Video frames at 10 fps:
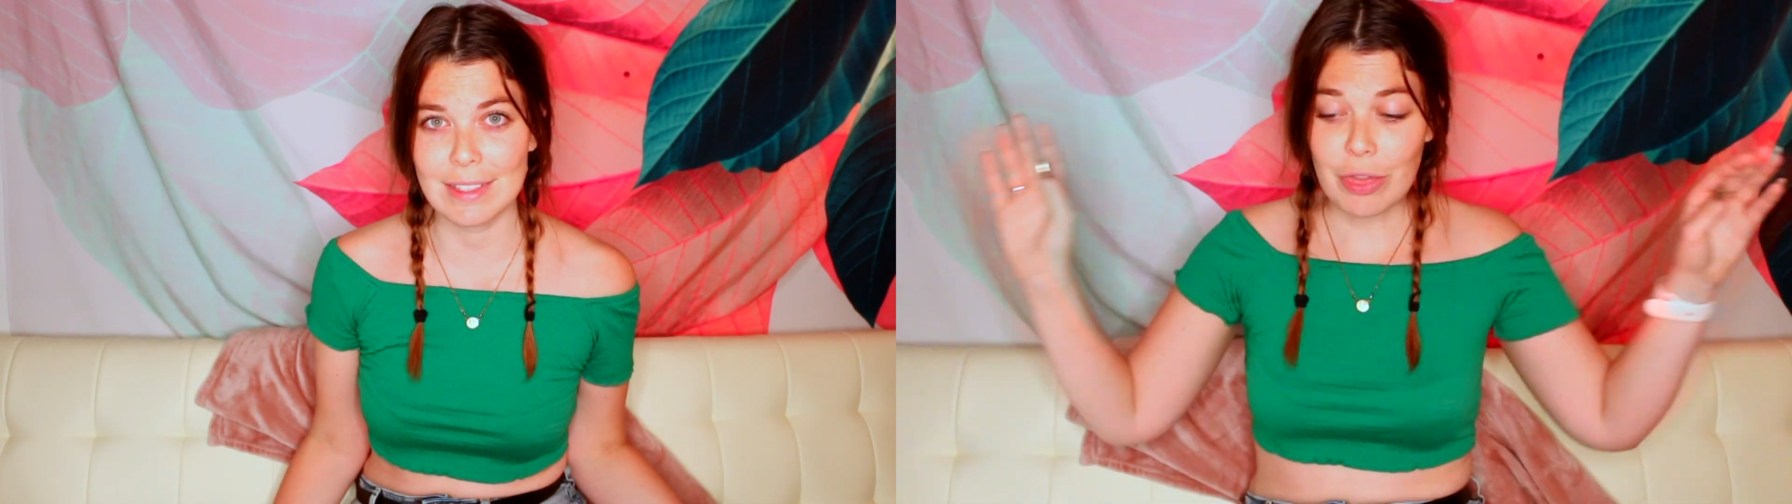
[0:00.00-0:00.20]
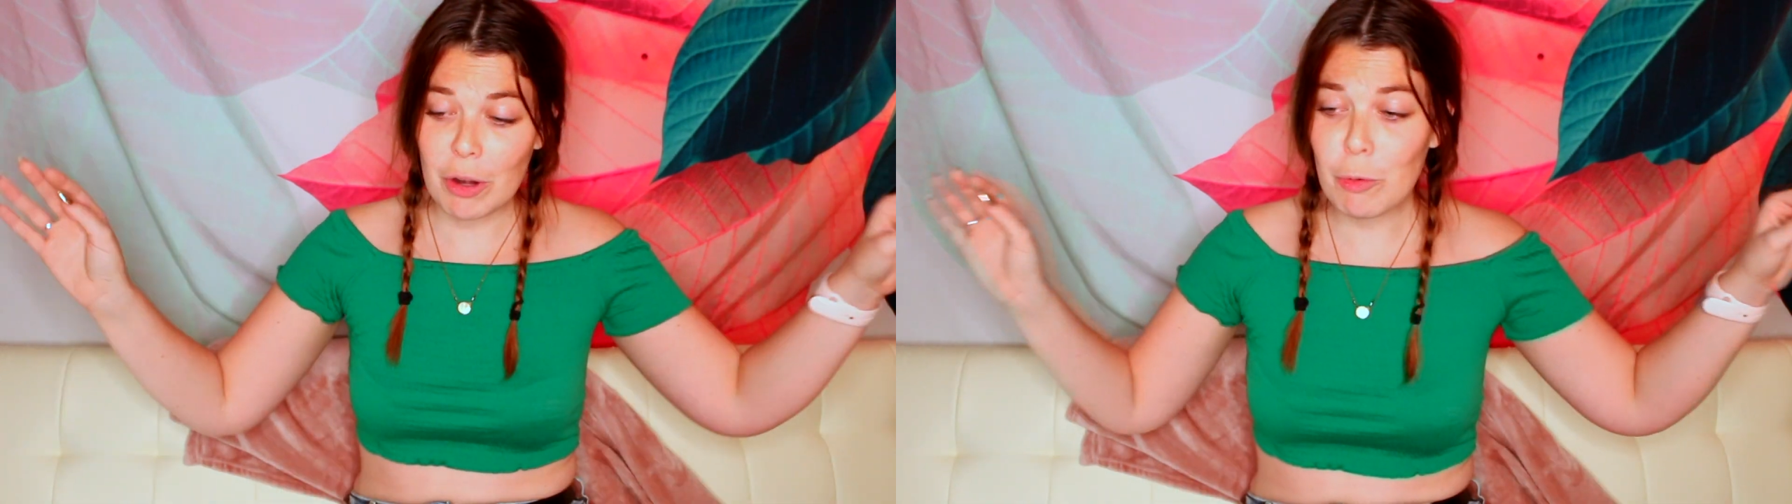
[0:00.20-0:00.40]

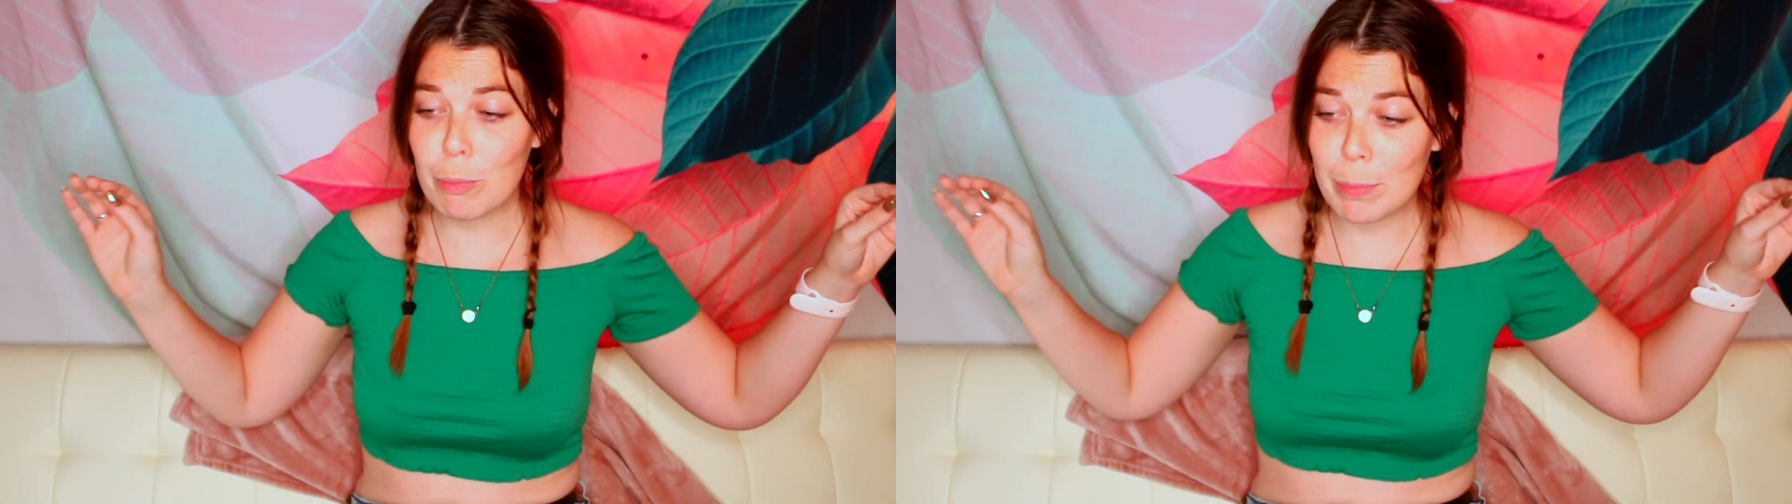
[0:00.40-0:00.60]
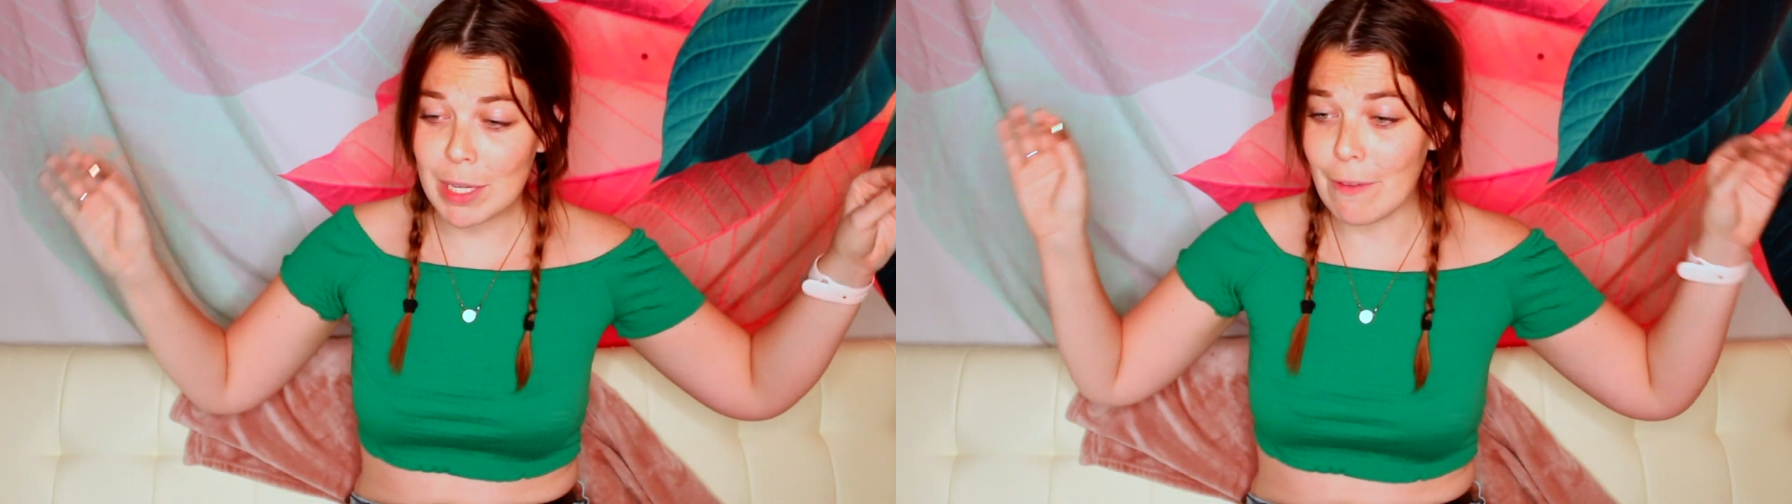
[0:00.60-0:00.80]
There
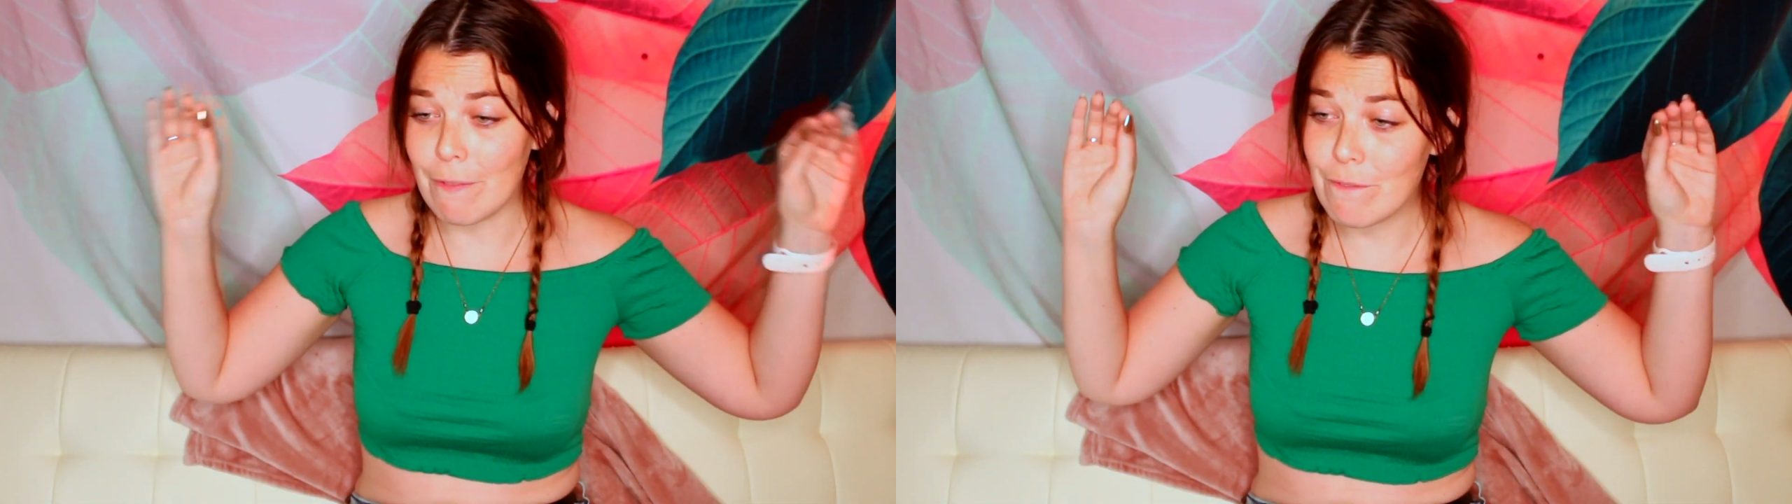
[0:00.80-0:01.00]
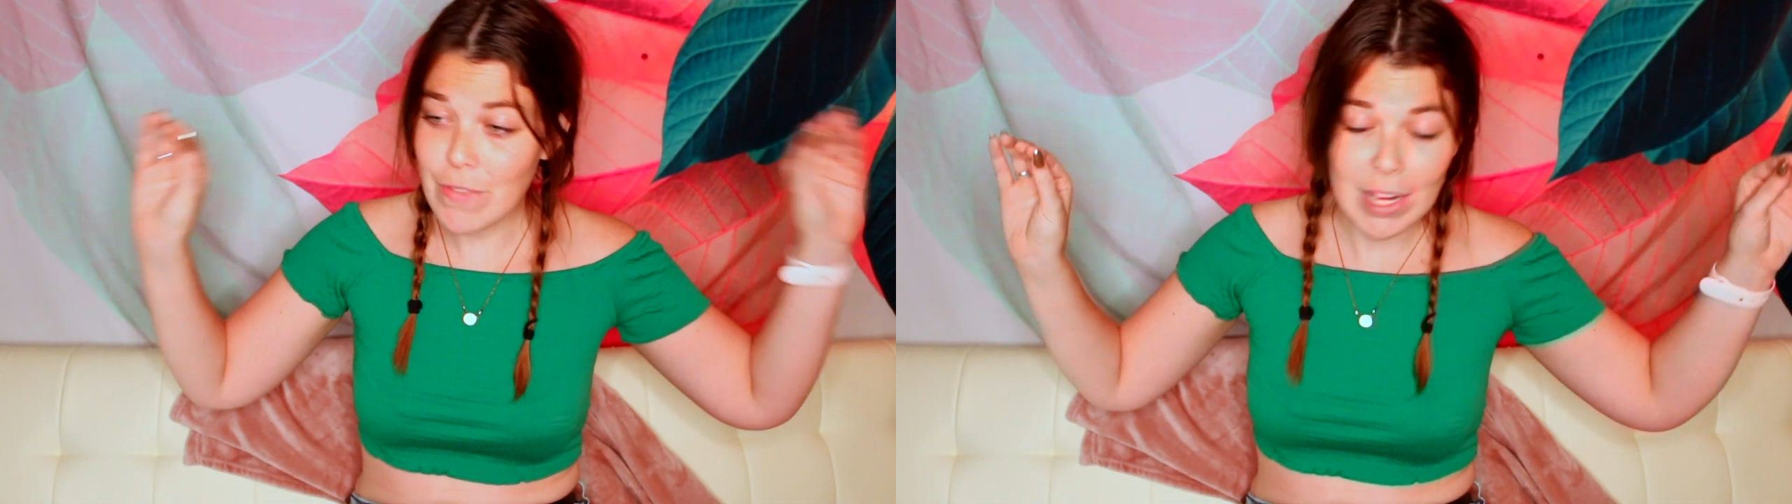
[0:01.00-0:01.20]
would be a
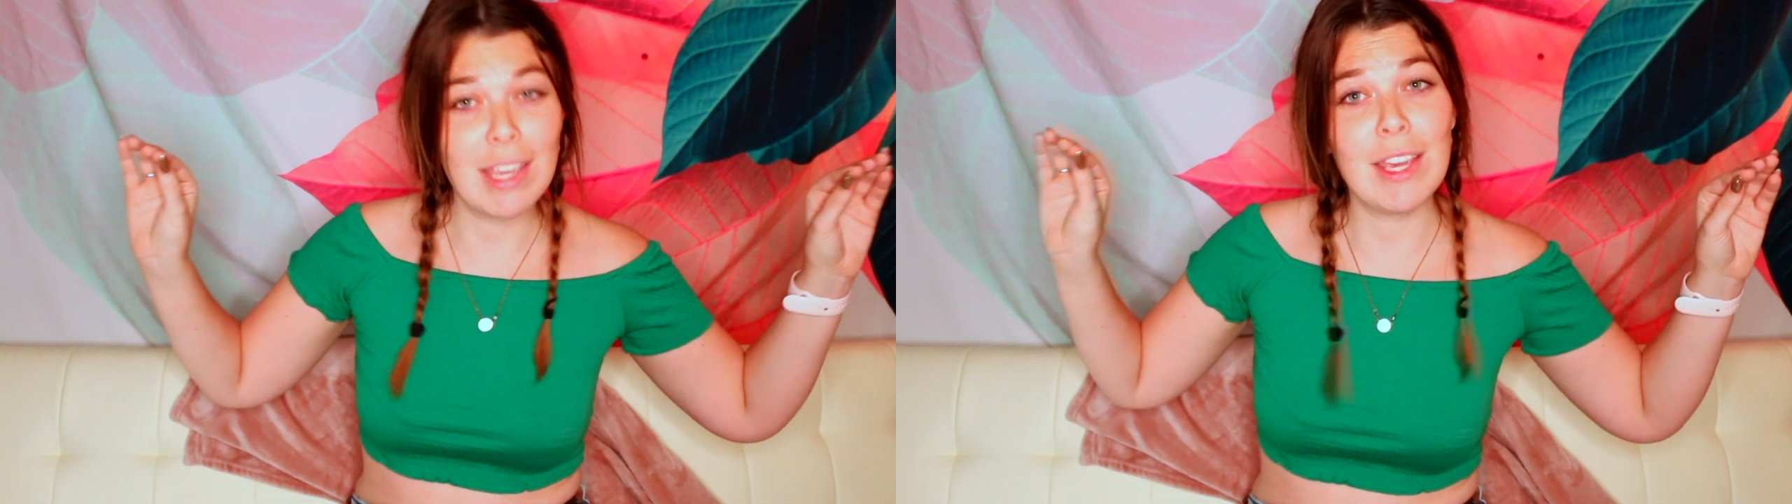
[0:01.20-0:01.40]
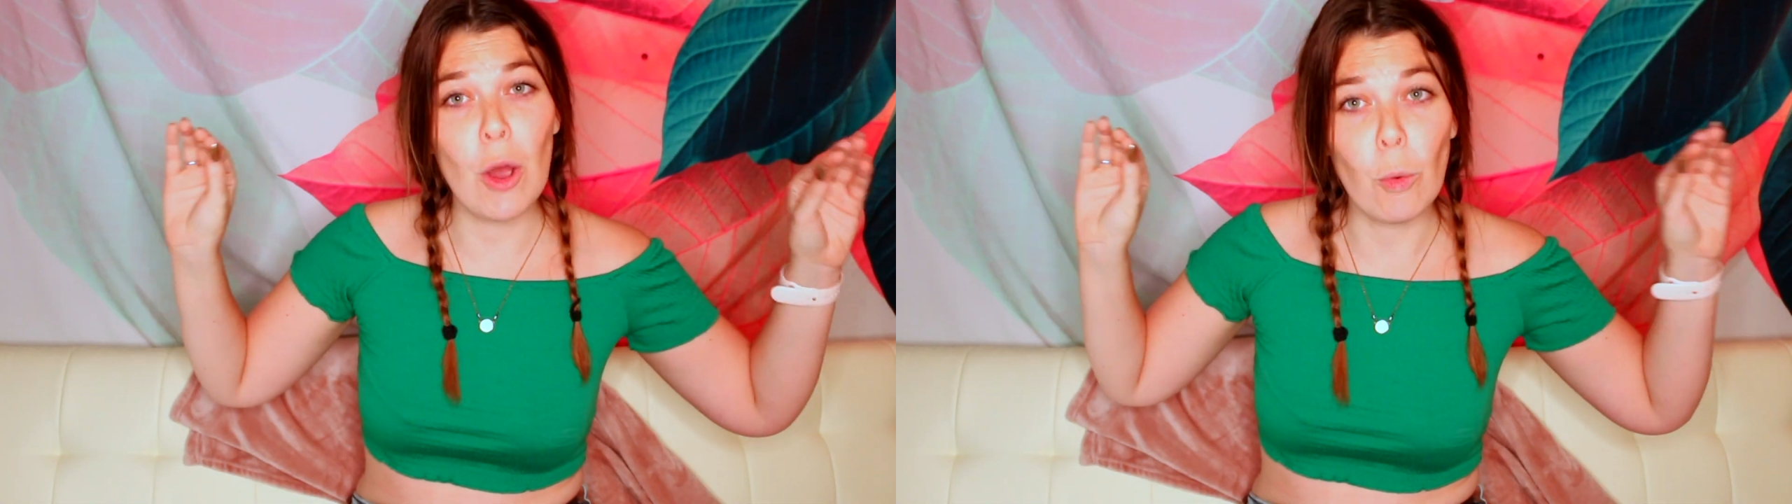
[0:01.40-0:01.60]

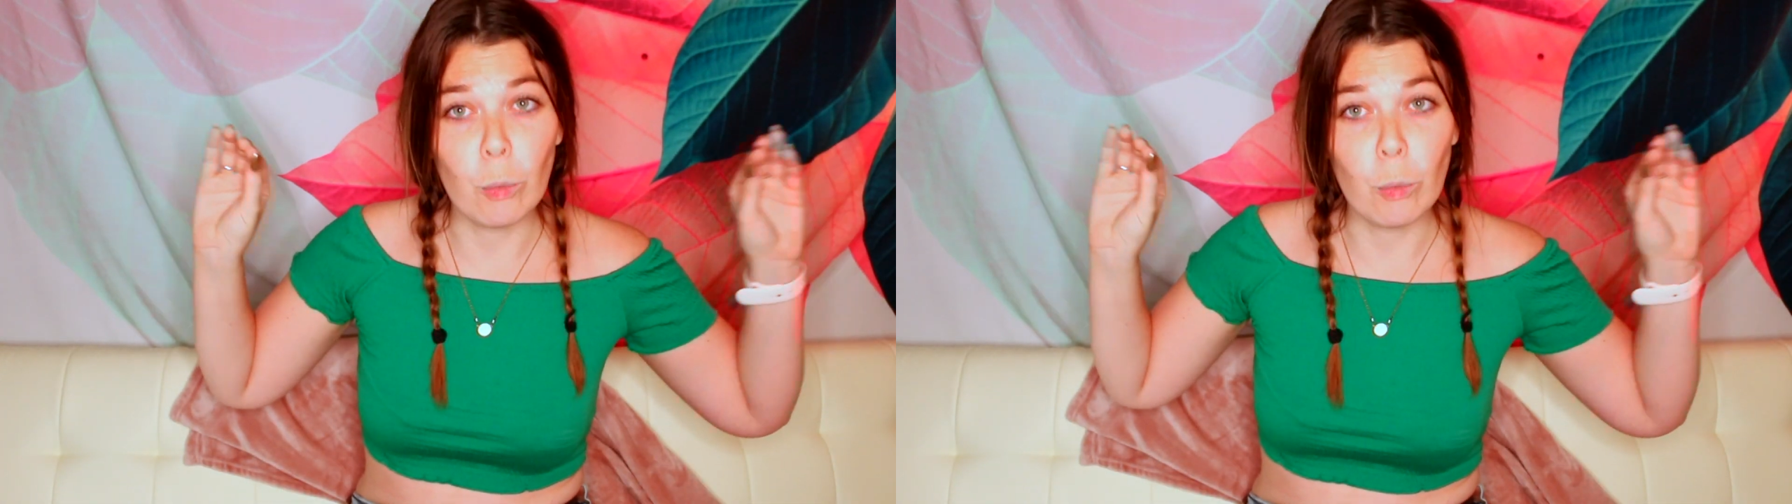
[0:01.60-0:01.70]
fucking